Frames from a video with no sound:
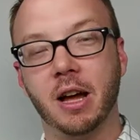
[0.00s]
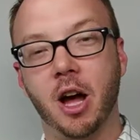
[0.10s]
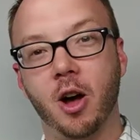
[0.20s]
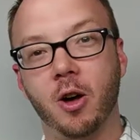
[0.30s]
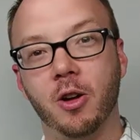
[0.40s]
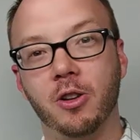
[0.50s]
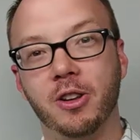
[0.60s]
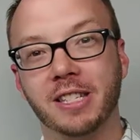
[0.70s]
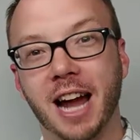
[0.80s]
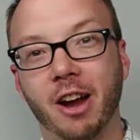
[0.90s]
uh,
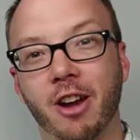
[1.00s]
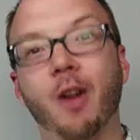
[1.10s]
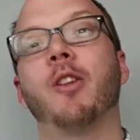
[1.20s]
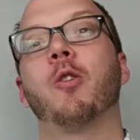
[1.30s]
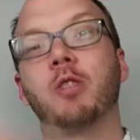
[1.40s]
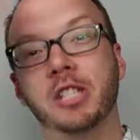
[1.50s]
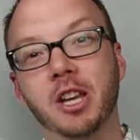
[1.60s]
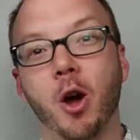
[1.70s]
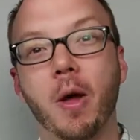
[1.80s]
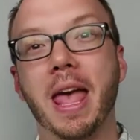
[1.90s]
desire, not only, of course, to
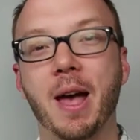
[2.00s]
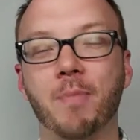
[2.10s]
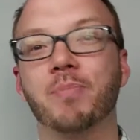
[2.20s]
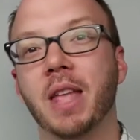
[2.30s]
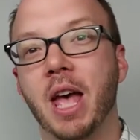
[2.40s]
know Him,